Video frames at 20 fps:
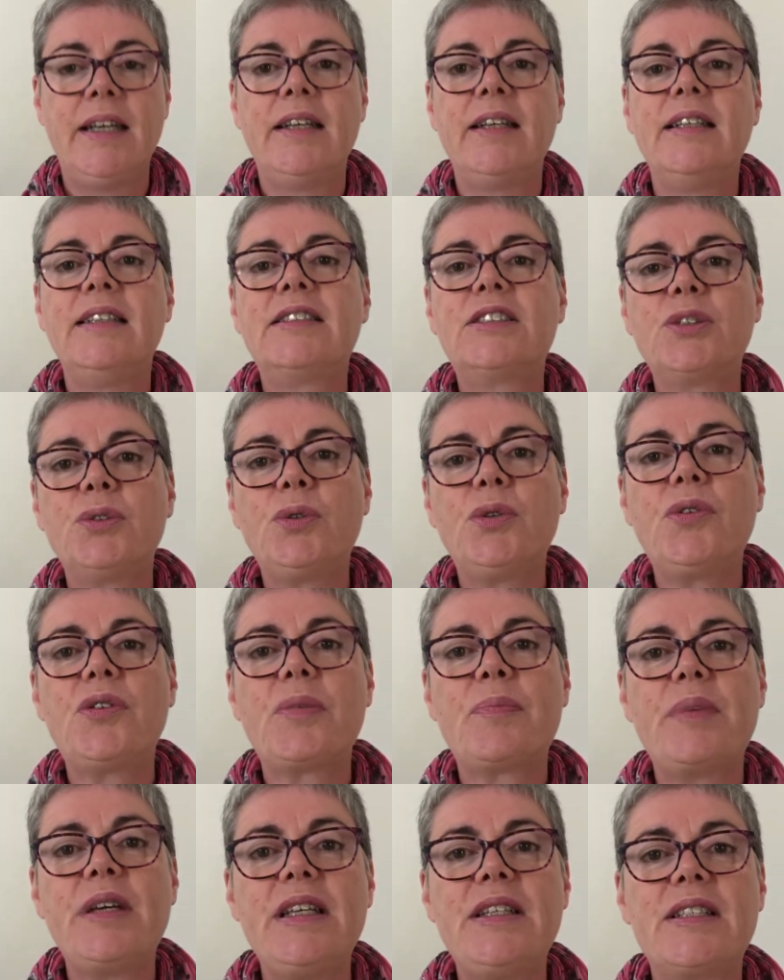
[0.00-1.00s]
He saw
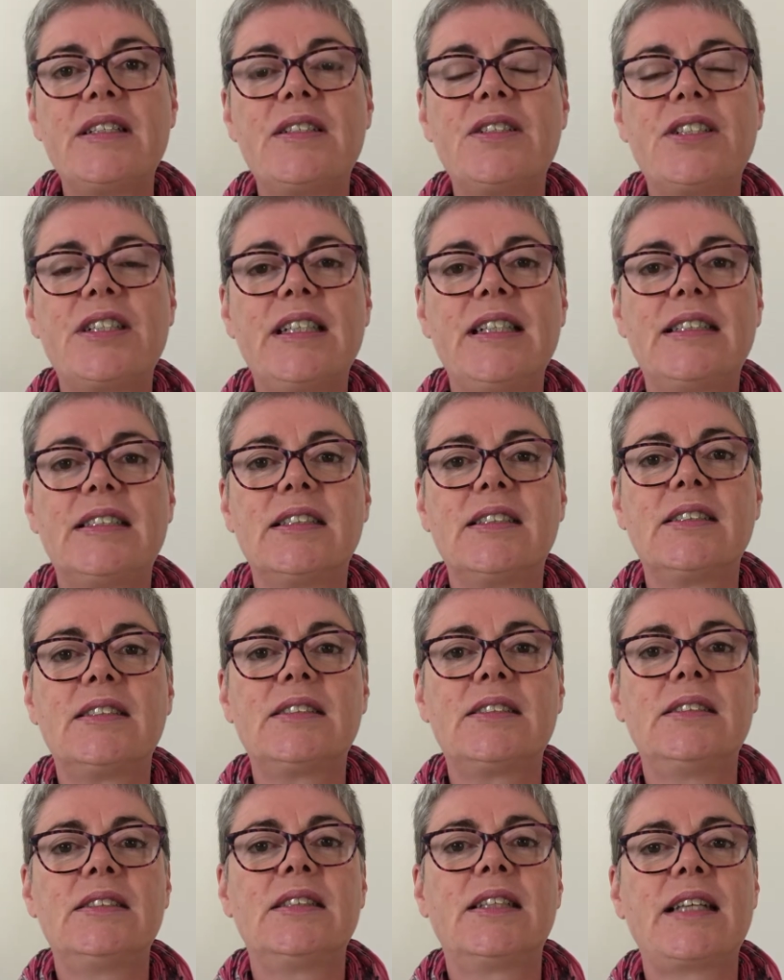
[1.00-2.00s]
the beaten
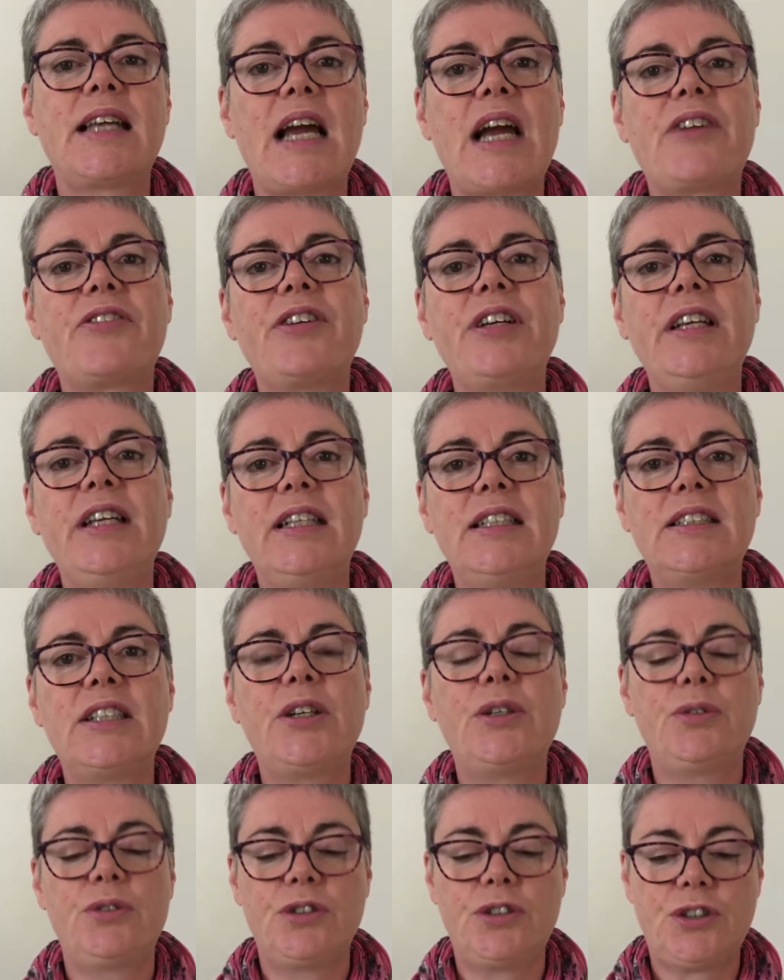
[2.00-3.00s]
Jesus carry his
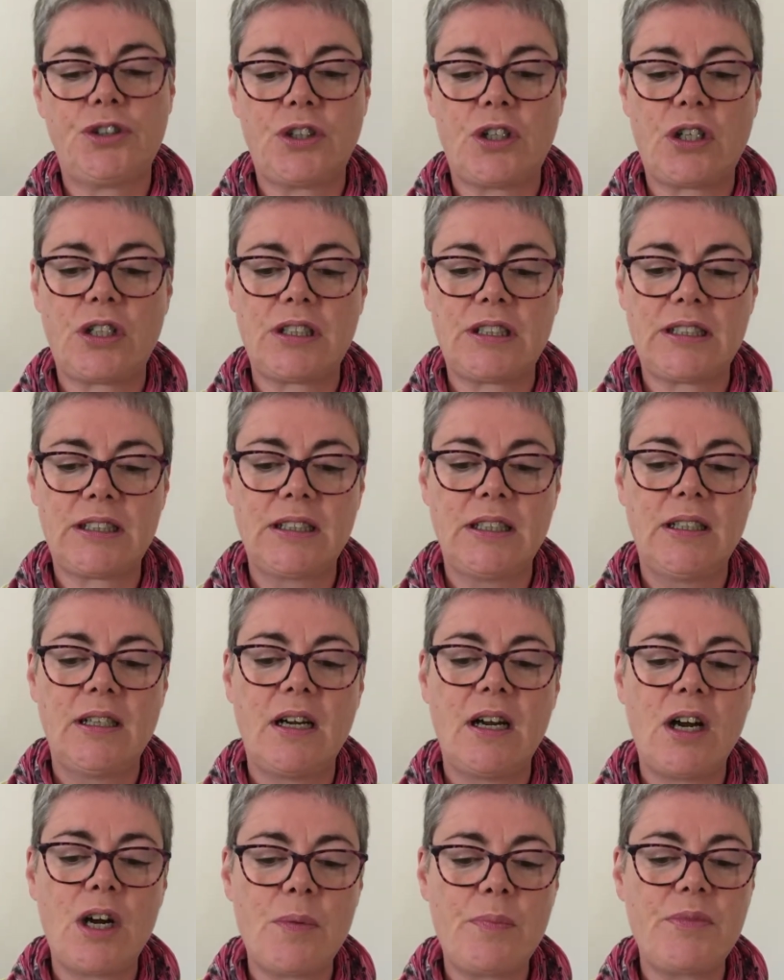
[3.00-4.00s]
own cross
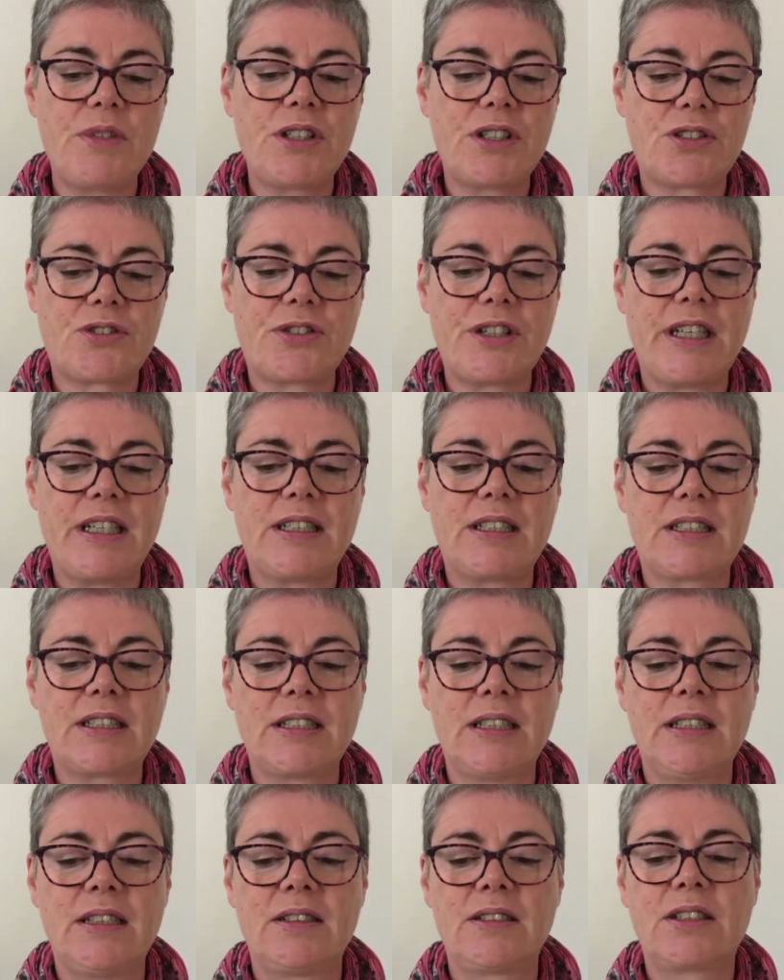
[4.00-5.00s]
up the
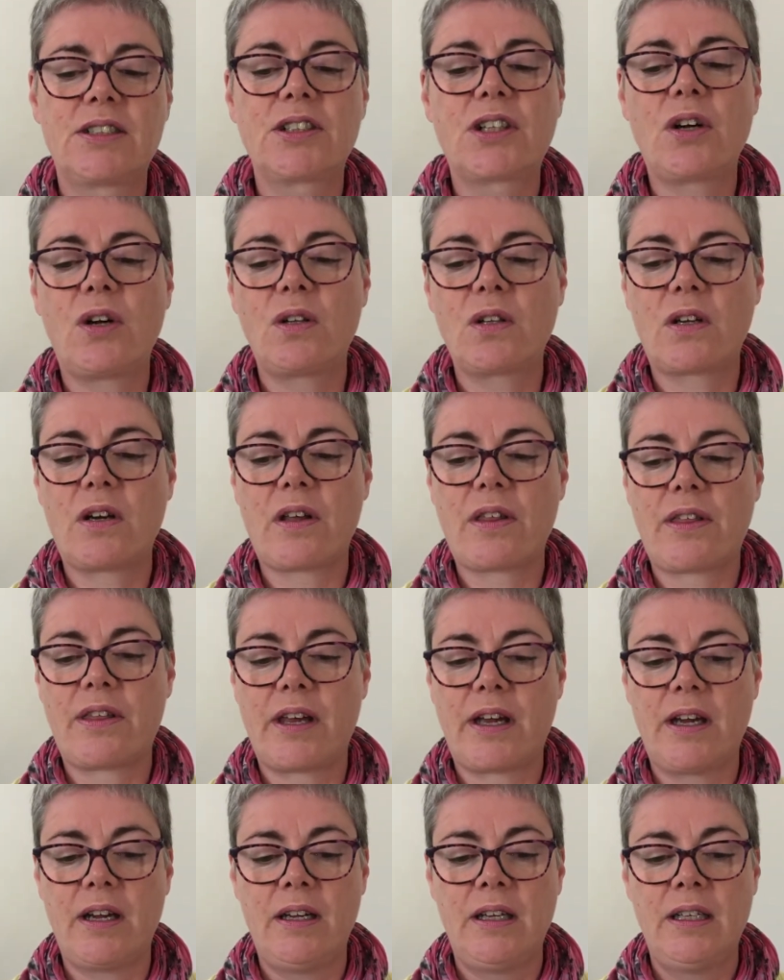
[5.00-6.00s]
streets to
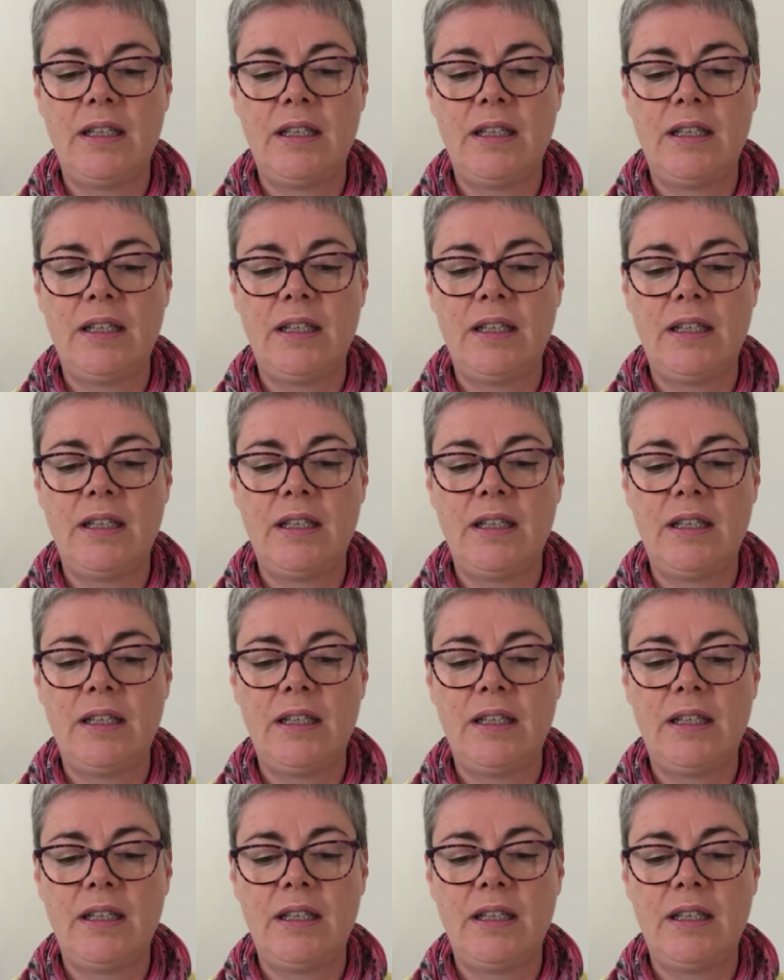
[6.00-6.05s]
Golgotha,